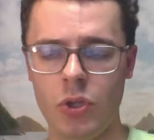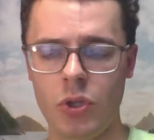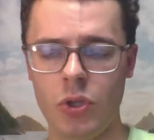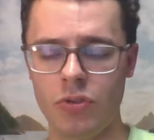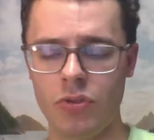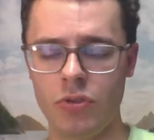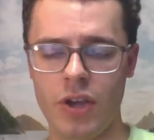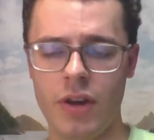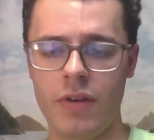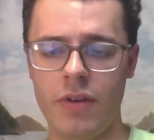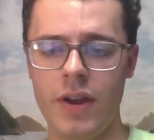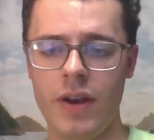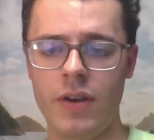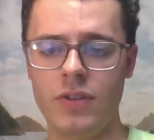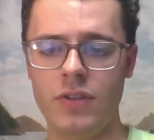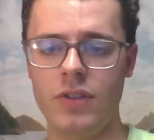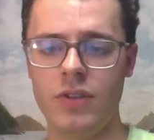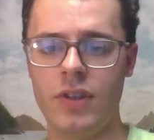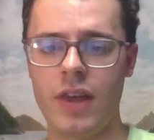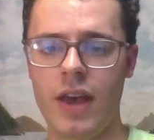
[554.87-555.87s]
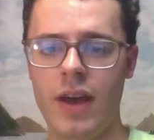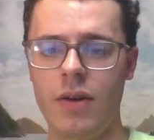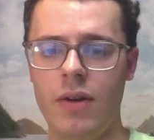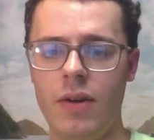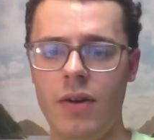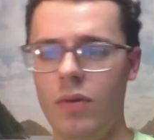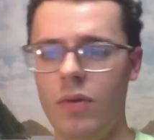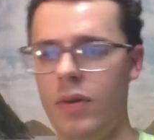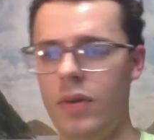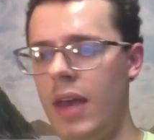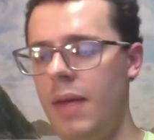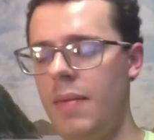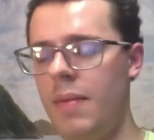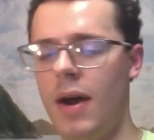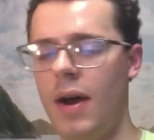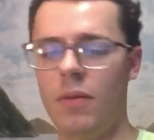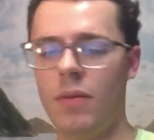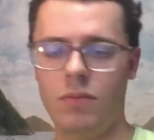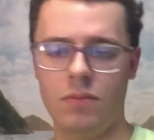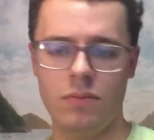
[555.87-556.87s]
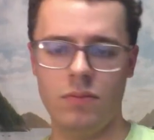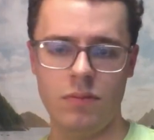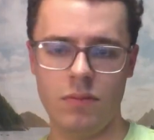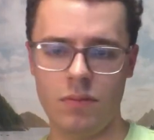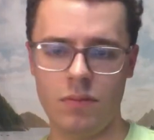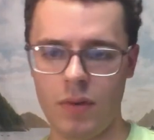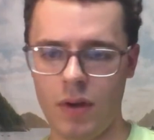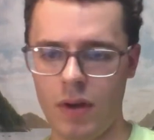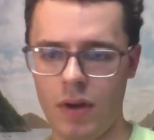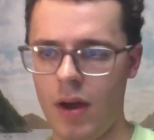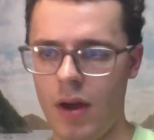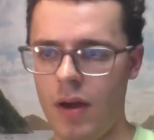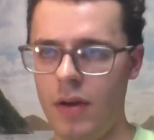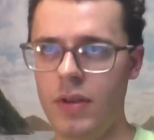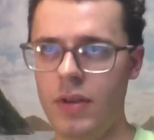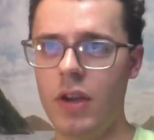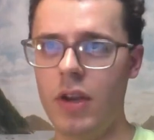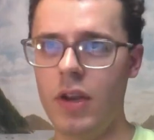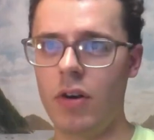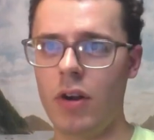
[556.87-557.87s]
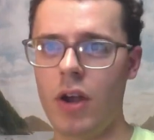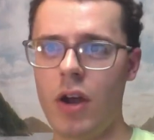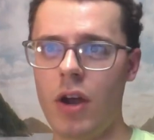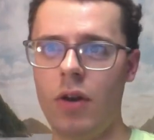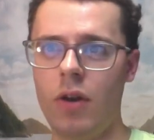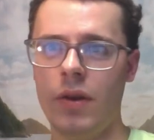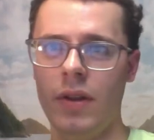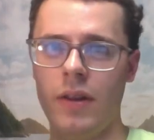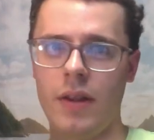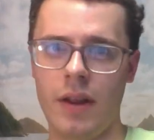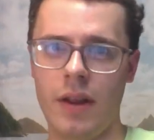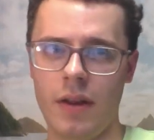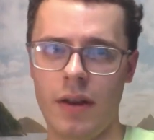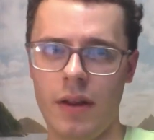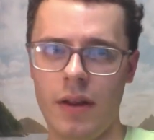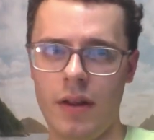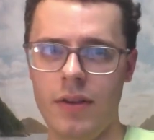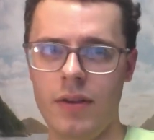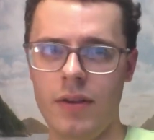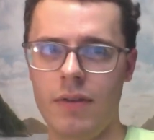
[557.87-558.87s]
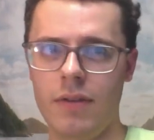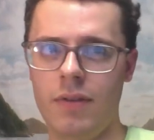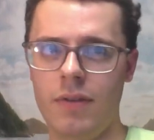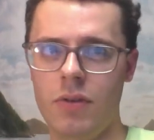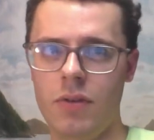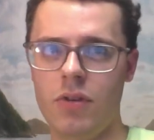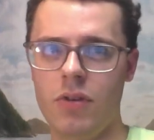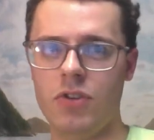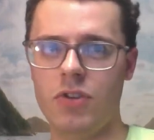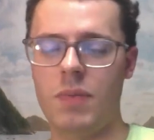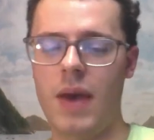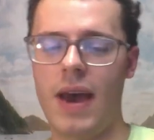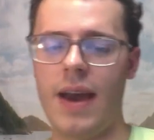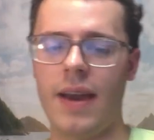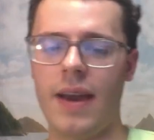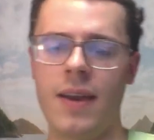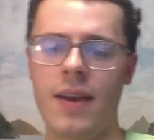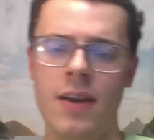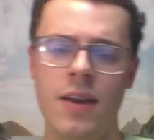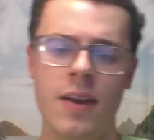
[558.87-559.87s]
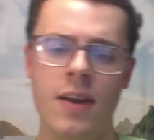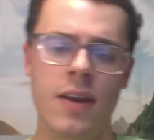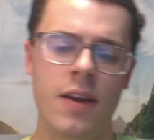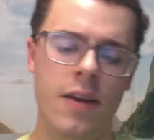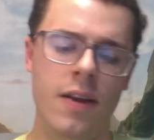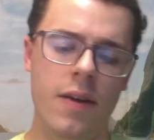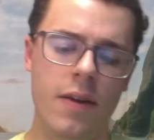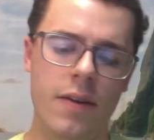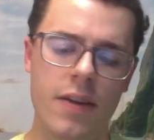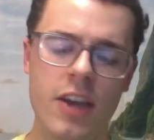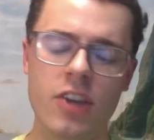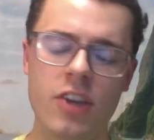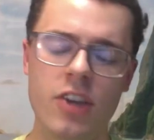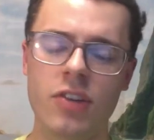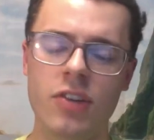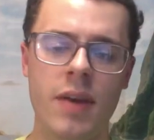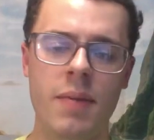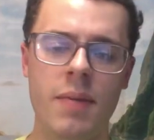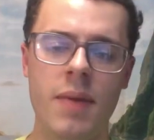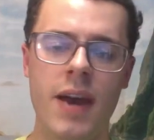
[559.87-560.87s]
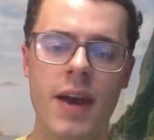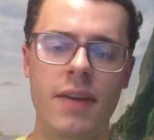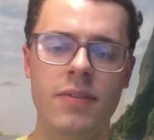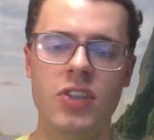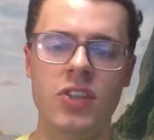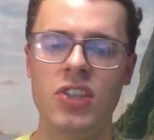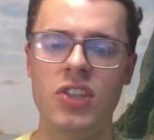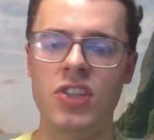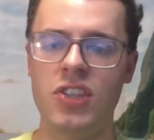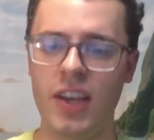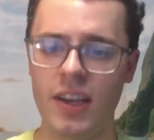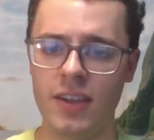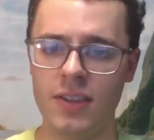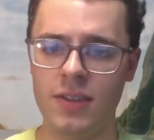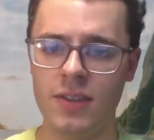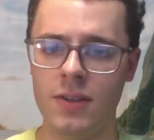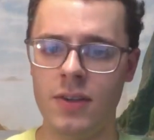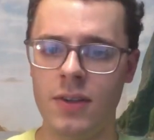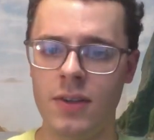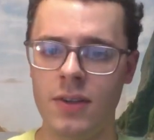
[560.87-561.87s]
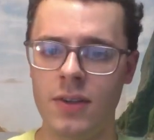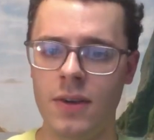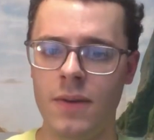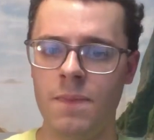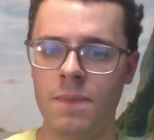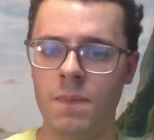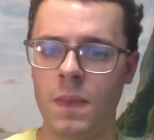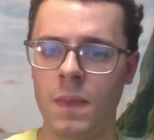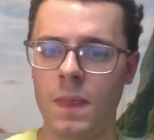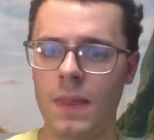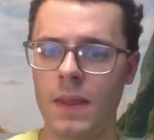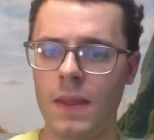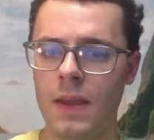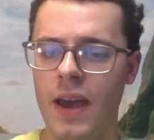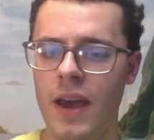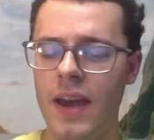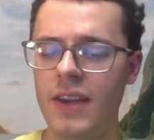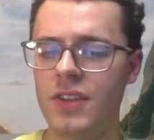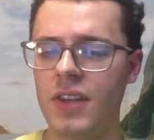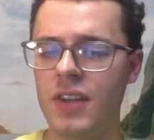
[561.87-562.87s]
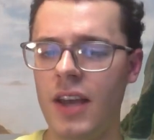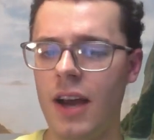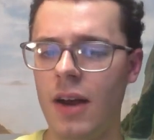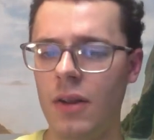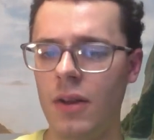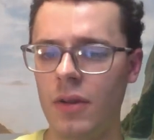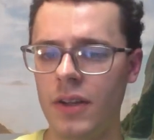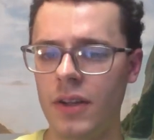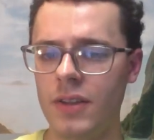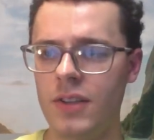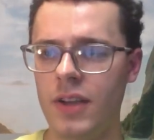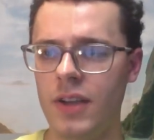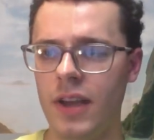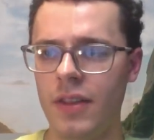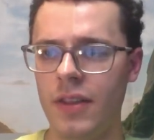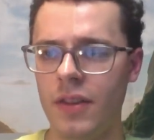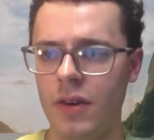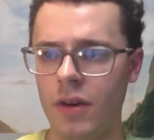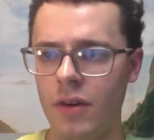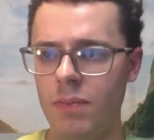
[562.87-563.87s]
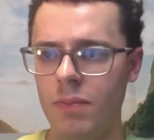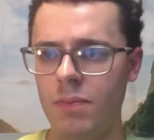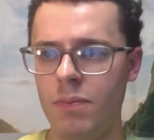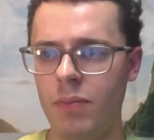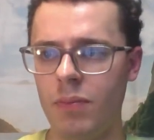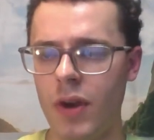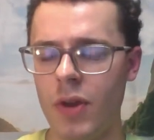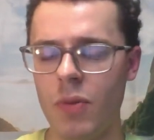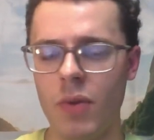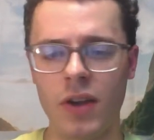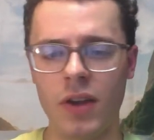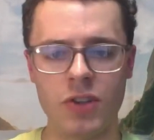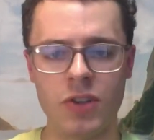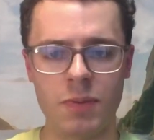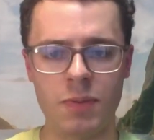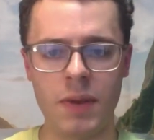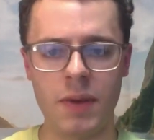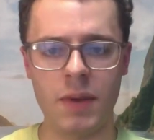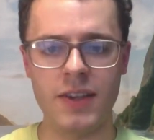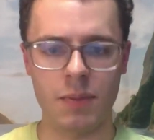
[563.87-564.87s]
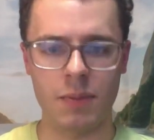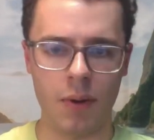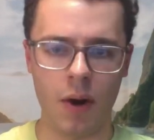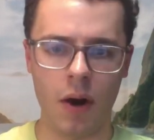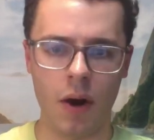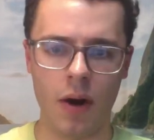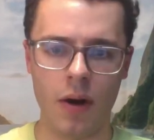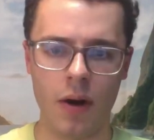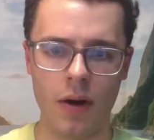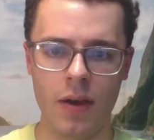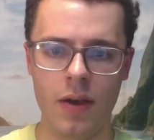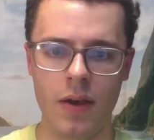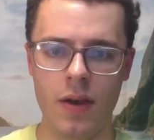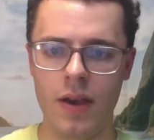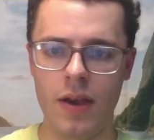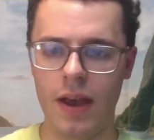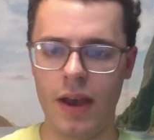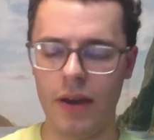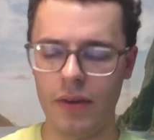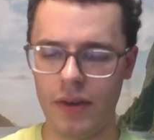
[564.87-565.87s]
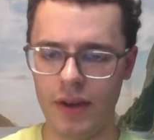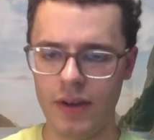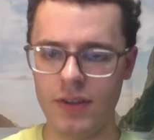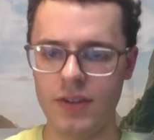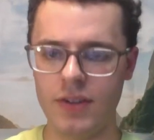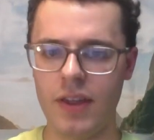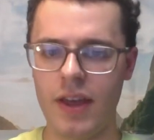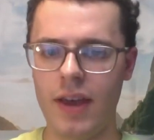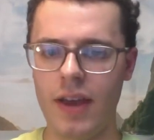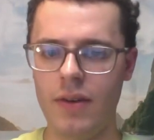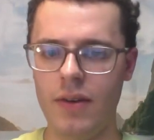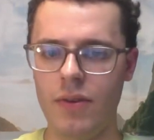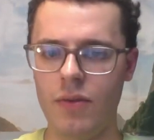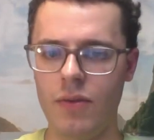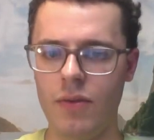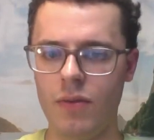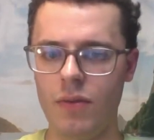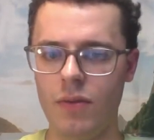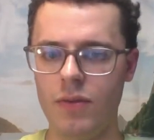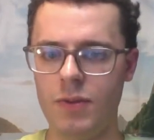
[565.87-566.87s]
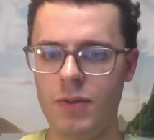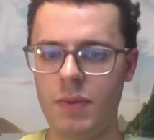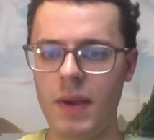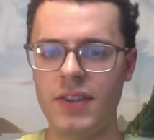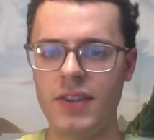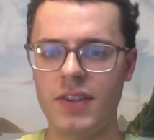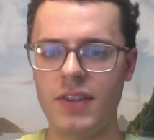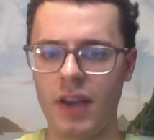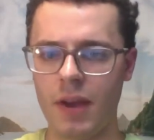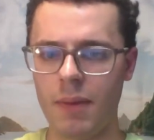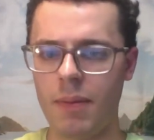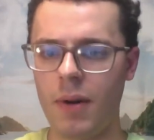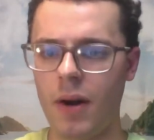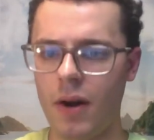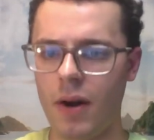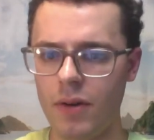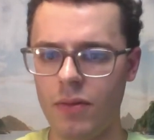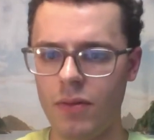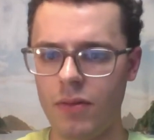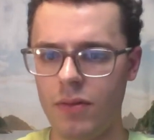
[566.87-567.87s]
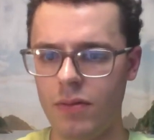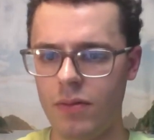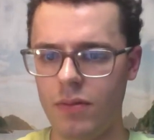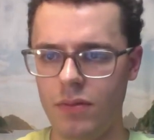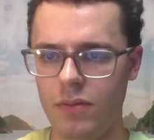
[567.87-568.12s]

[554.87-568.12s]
solar generators that came out a year ago and then a few years back. Each of them have 6 AC outlets, and they're pretty well spaced apart. I'll get into that spacing apart